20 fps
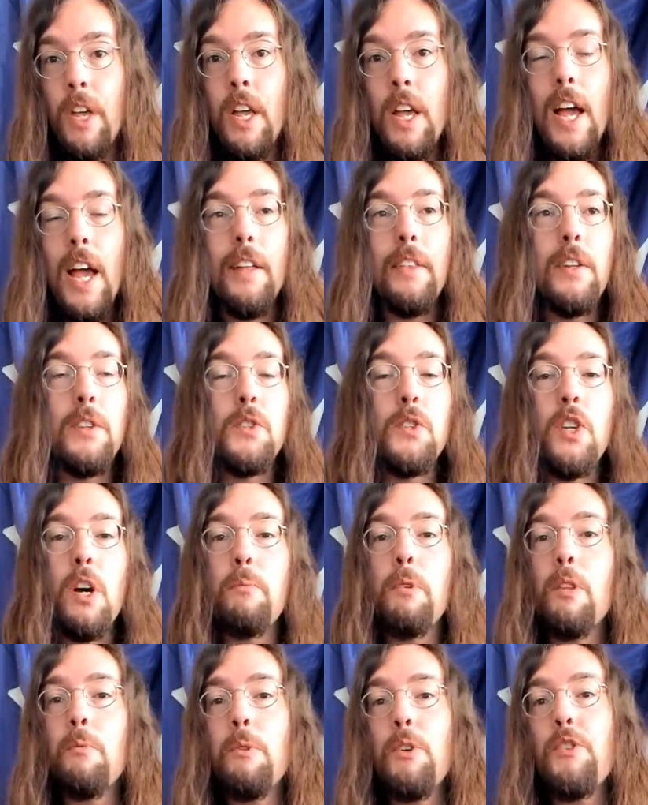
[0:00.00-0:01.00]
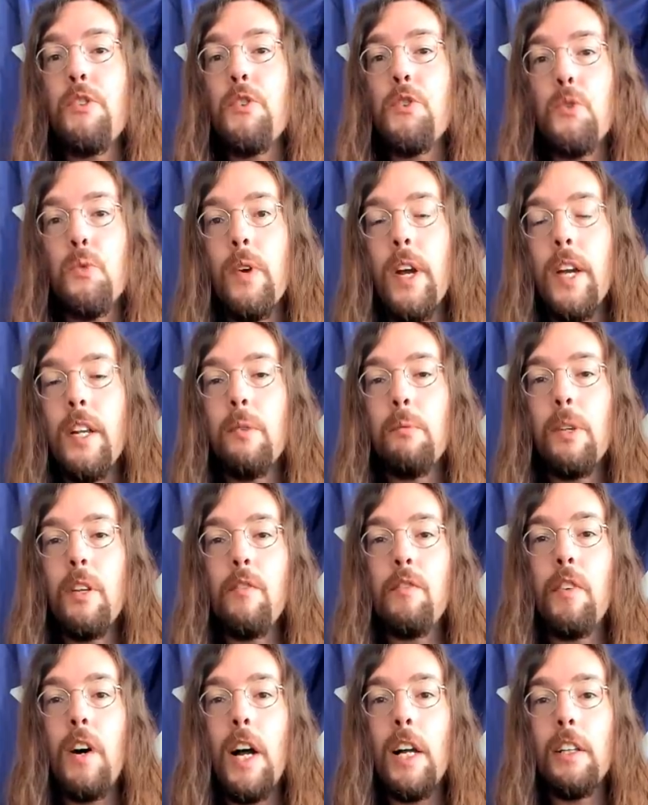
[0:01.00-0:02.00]
And then some of them are just randomly
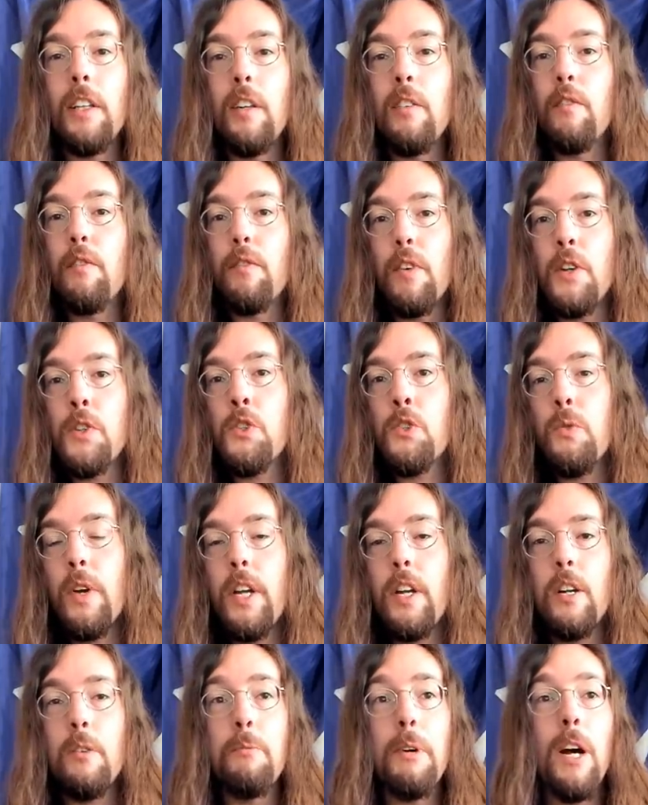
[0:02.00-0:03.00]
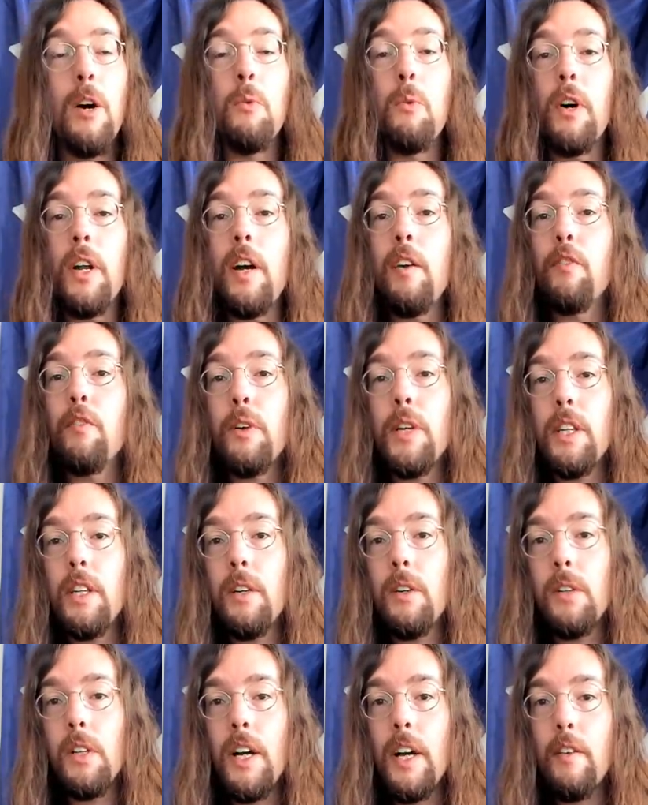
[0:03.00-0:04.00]
violent and frustrated about whatever in
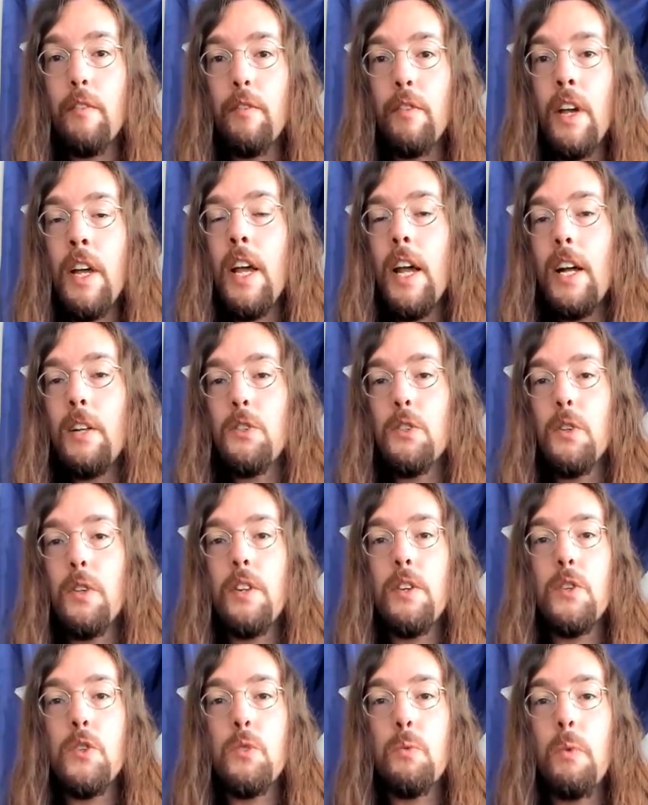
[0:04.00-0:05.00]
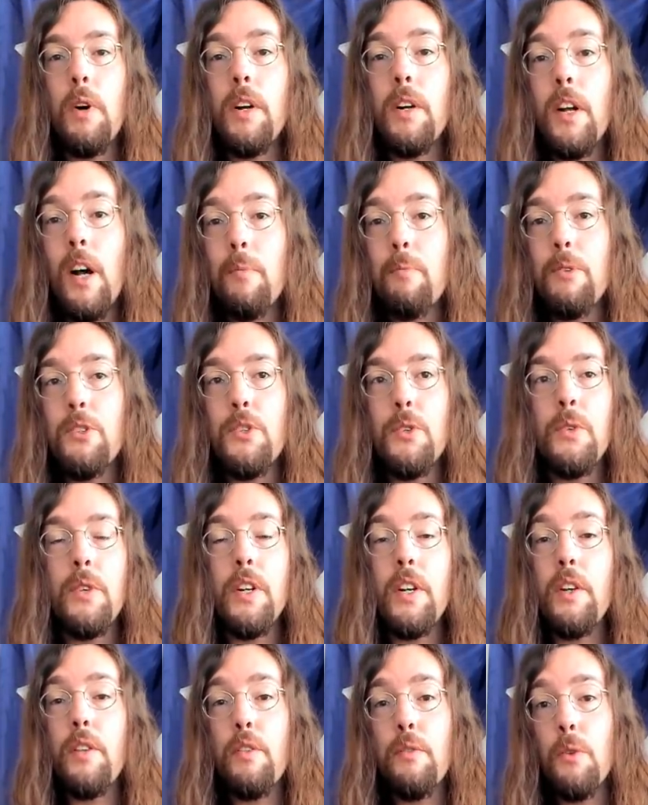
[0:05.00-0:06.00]
their life, and so they just want an
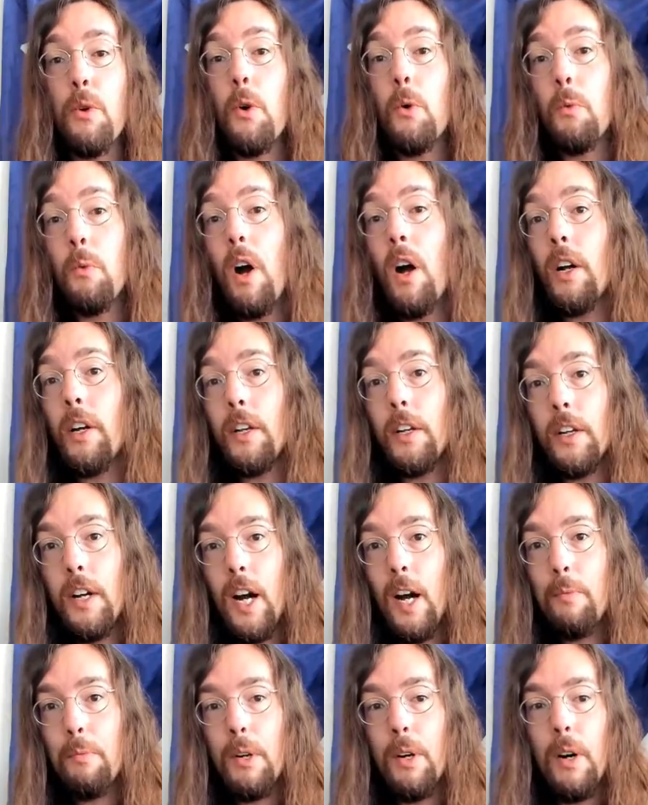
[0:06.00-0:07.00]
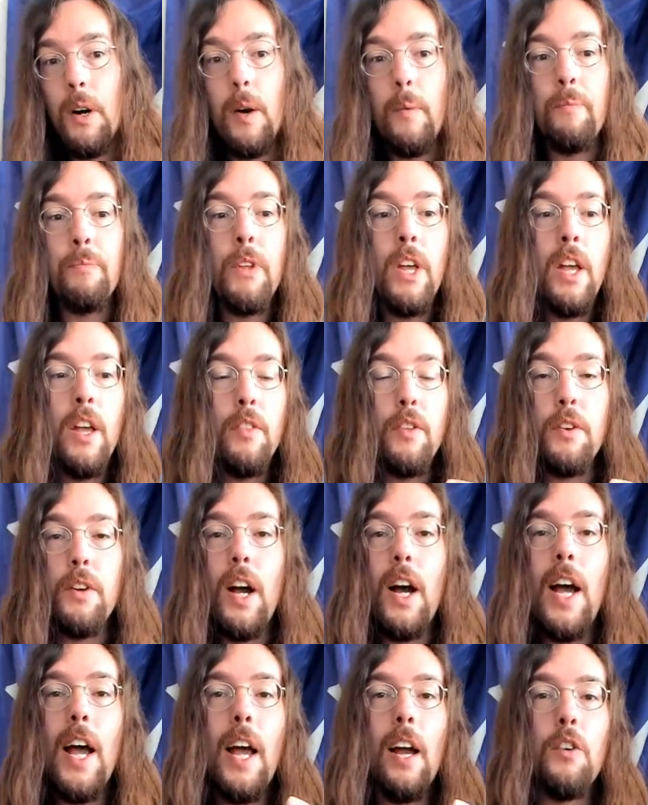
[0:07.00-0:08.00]
opportunity to throw a rock at a cop car. They're
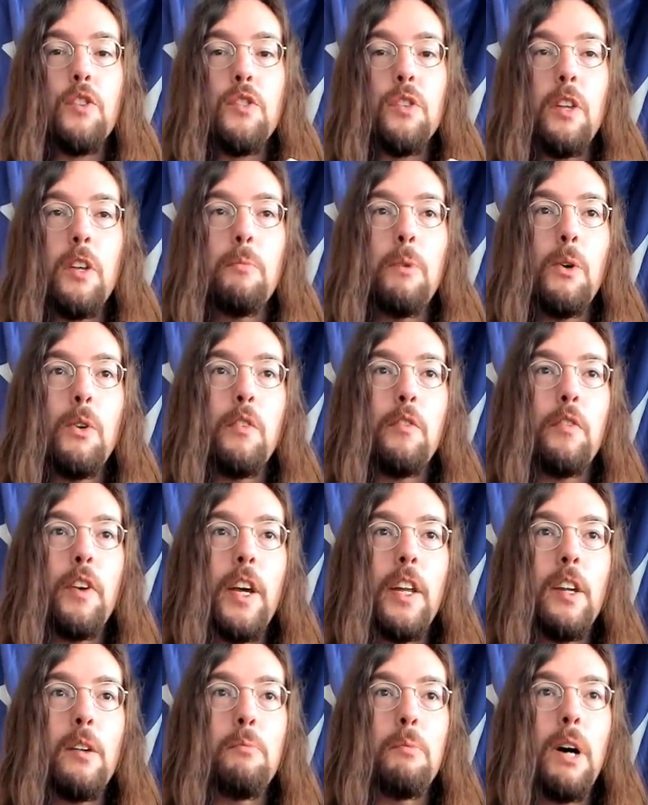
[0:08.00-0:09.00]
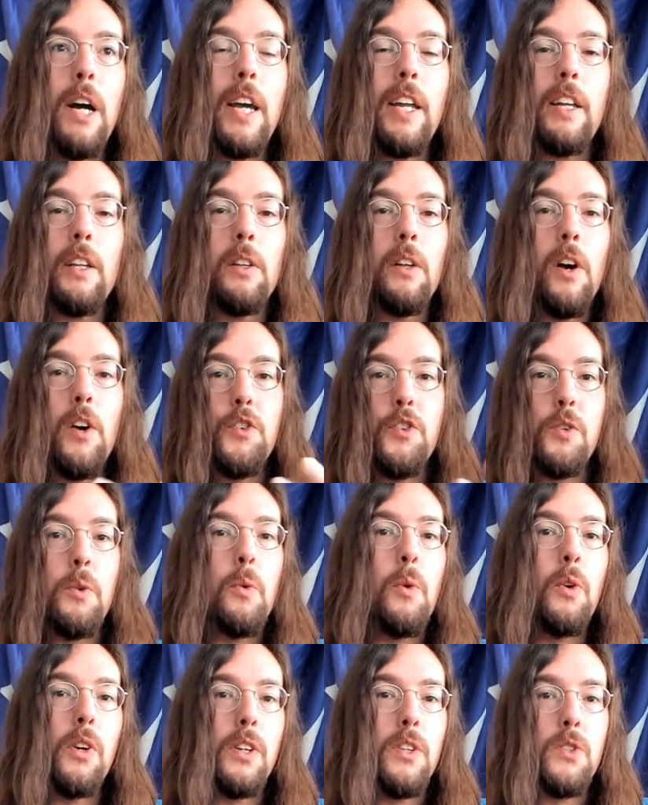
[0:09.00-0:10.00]
not actually motivated by any larger
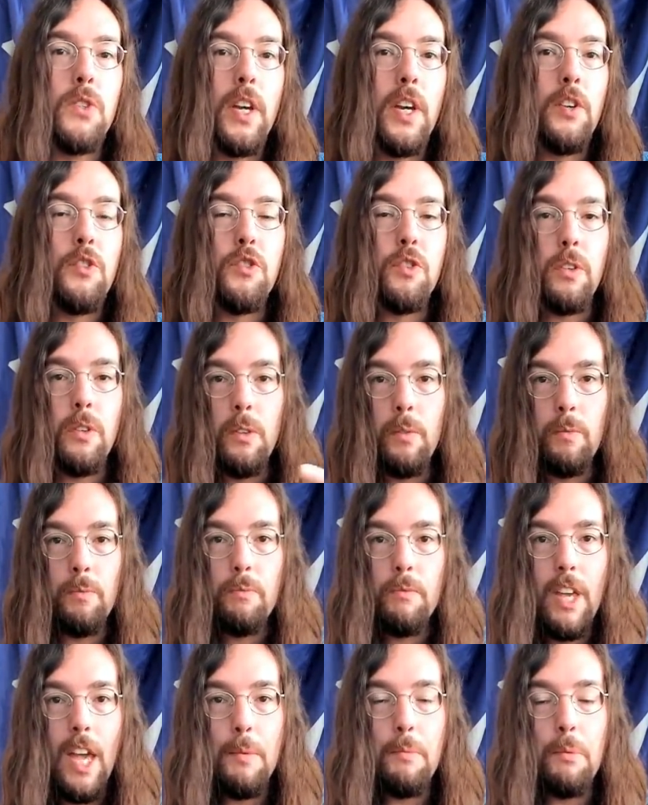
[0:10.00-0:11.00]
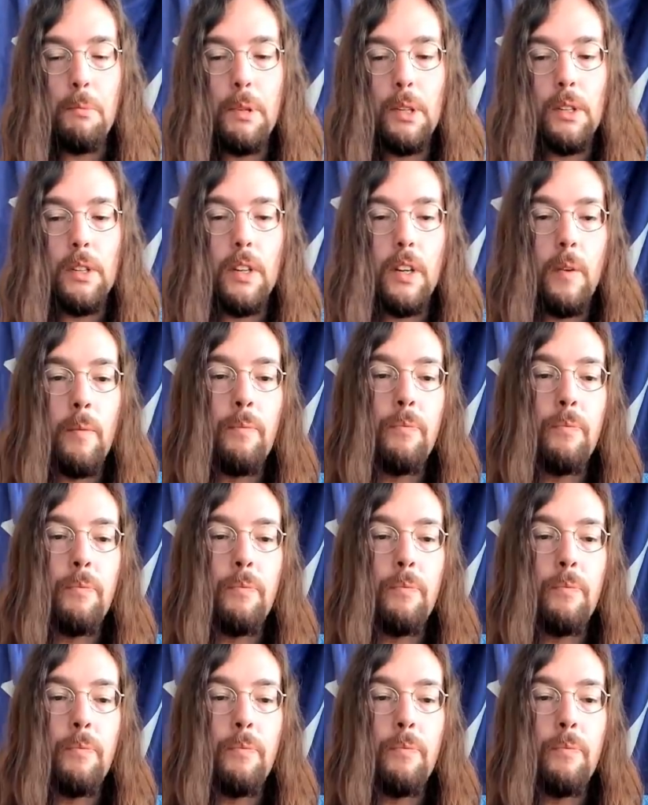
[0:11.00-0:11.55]
organizational capability.